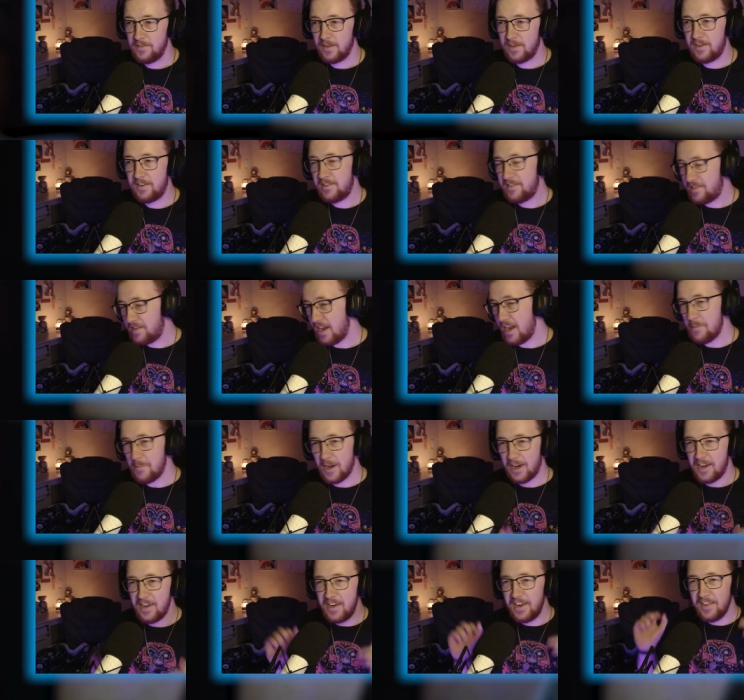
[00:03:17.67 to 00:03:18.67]
like, damn, I
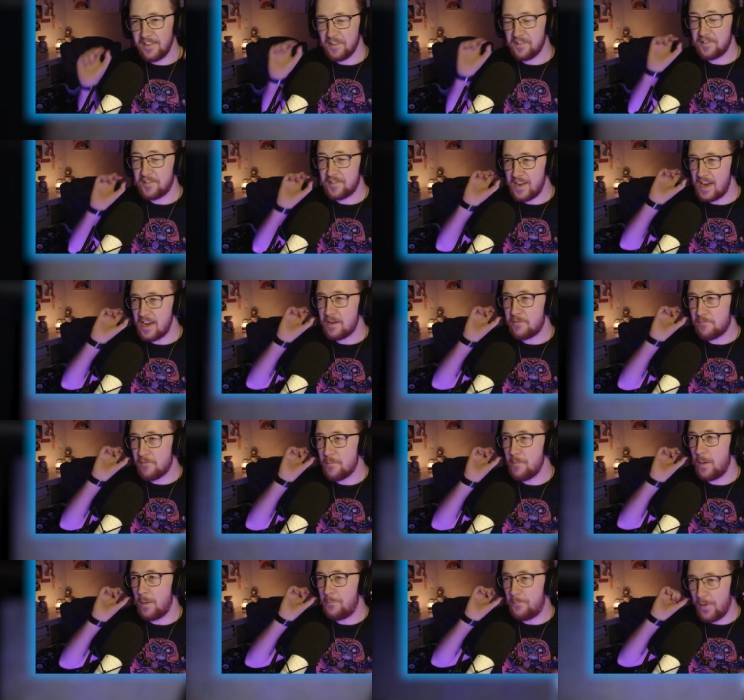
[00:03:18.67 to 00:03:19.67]
can hear the static
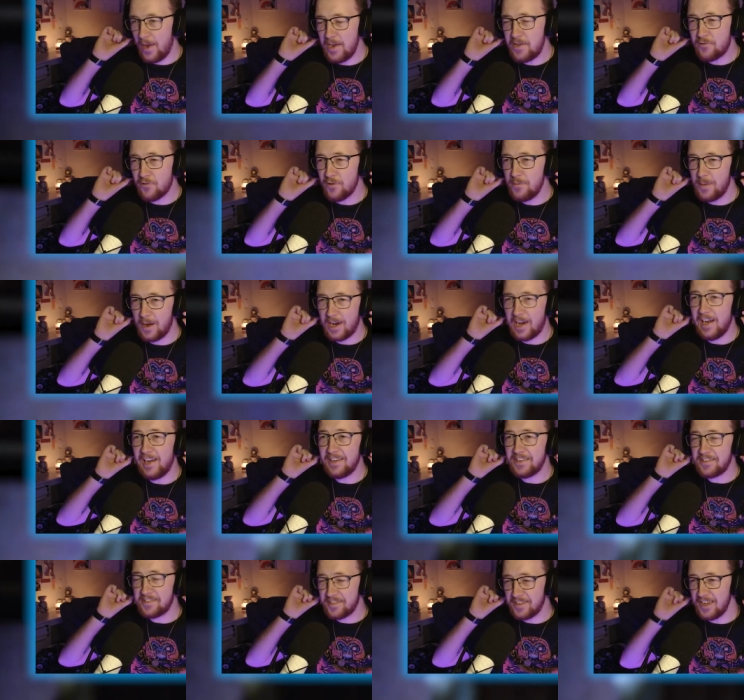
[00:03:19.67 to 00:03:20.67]
from my bedroom. I
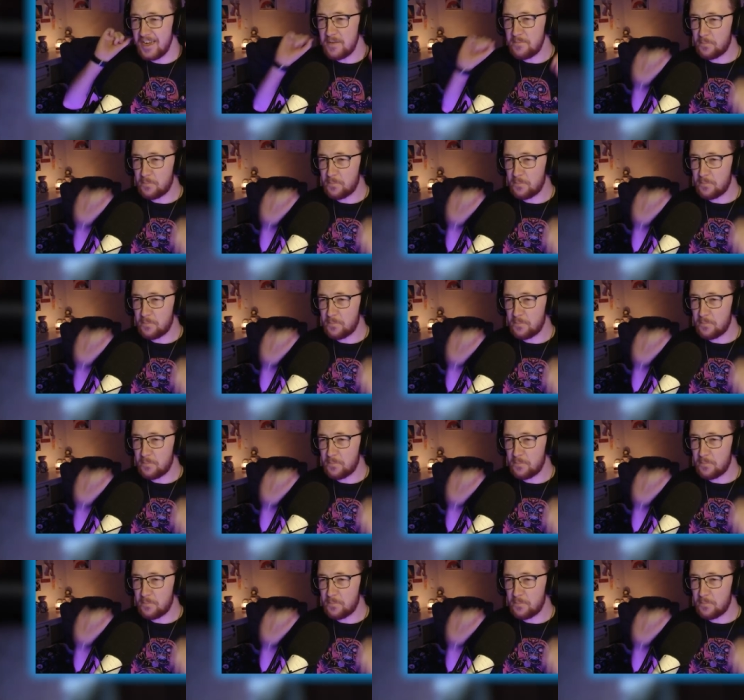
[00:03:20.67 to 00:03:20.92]
can't sleep